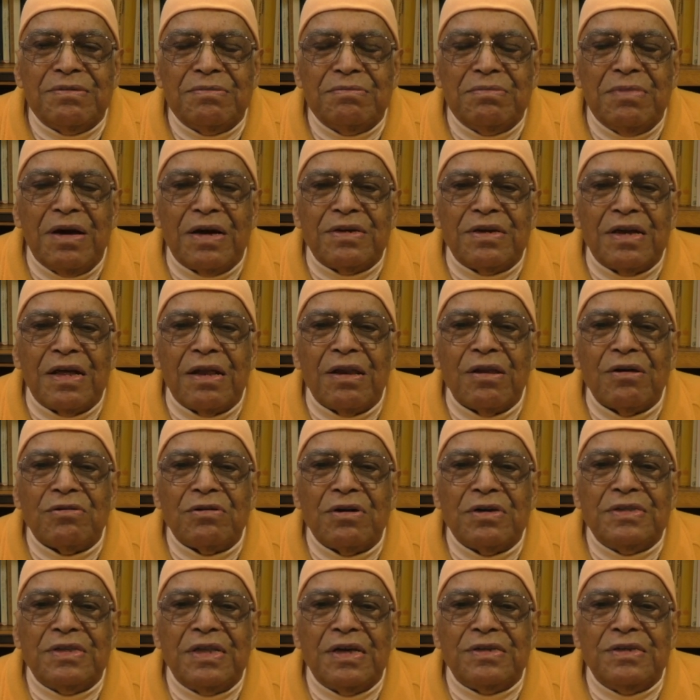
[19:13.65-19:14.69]
But along
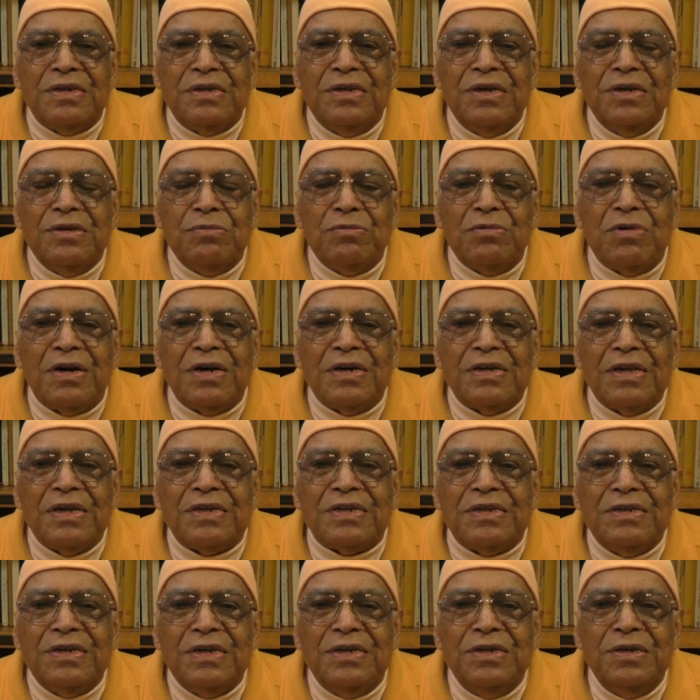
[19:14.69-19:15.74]
with the dream world, the
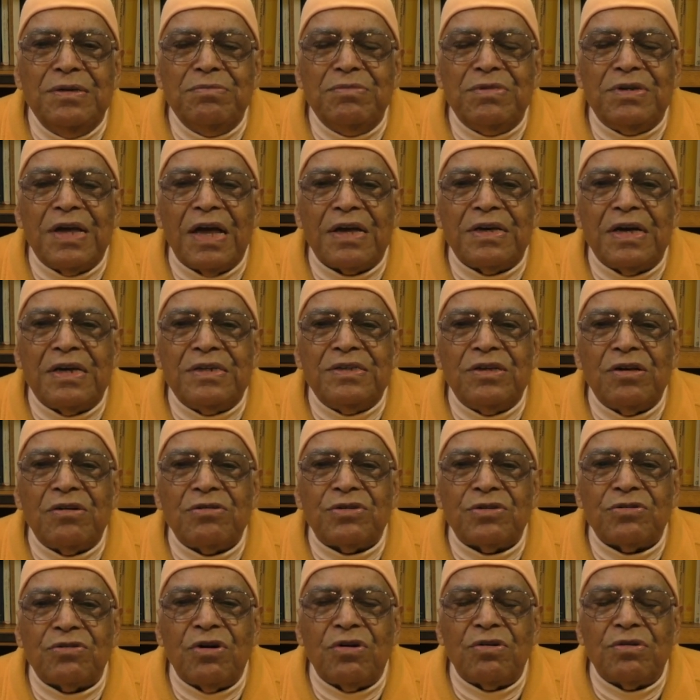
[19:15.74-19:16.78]
dream tiger is
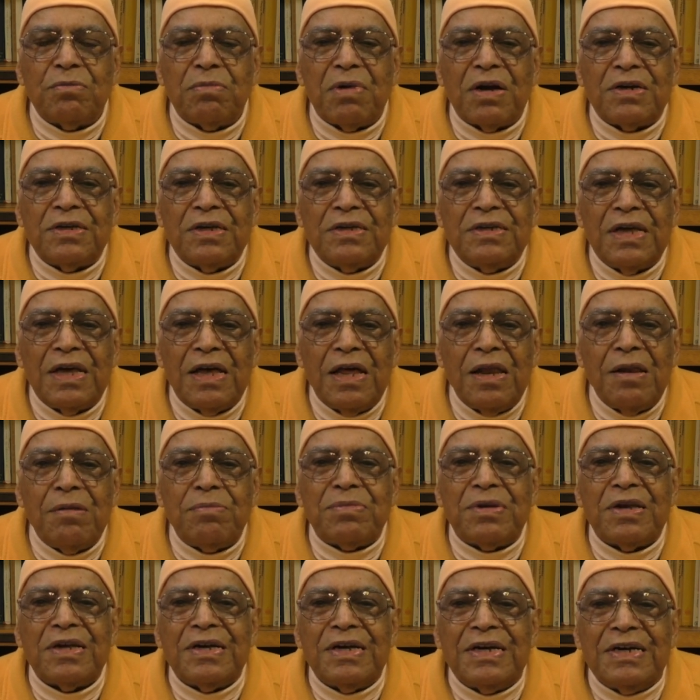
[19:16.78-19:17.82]
also gone, but it
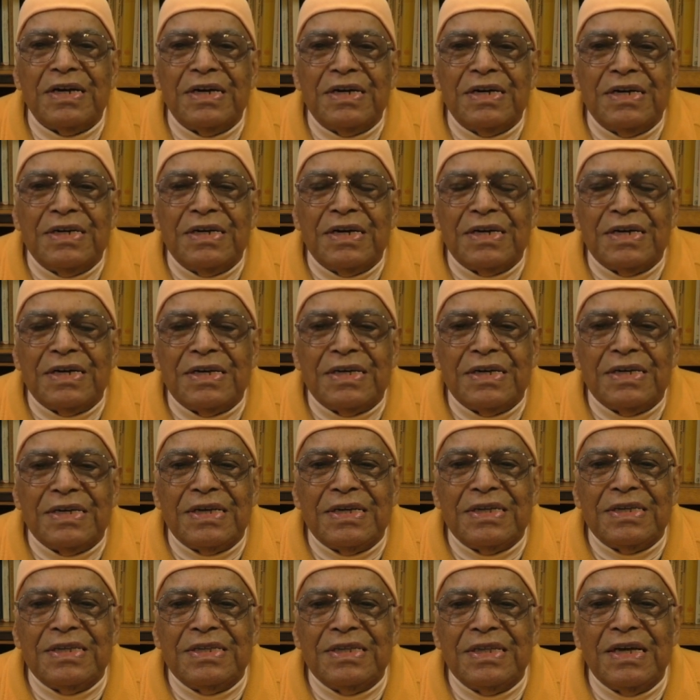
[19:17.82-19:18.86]
helped
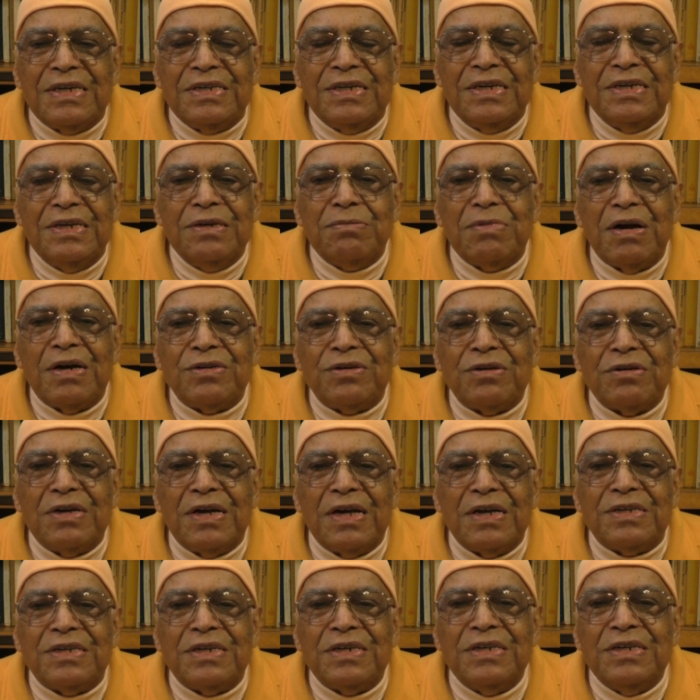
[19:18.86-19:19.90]
the dreamer to
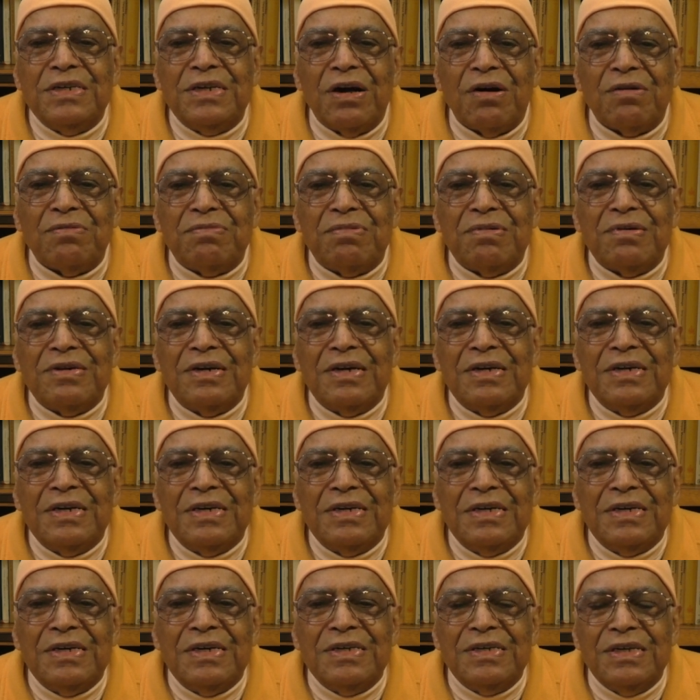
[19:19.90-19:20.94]
get rid of
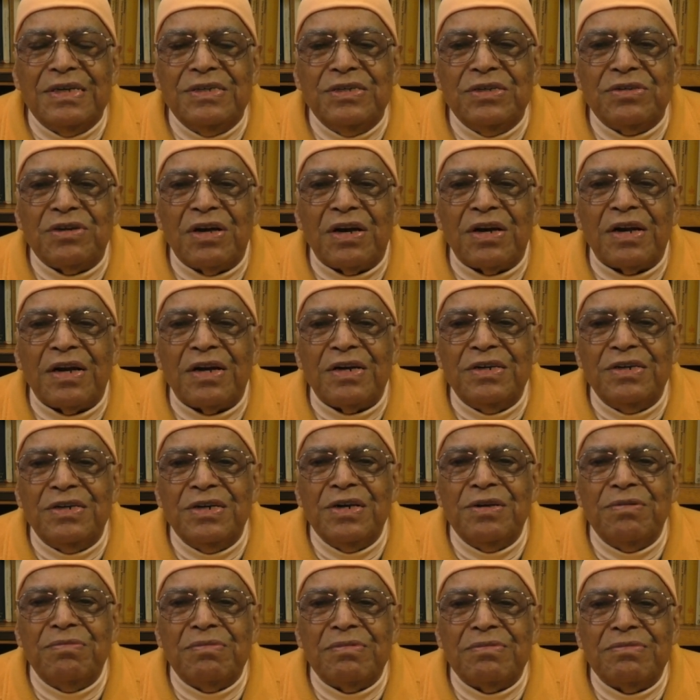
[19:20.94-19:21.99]
his or her dream.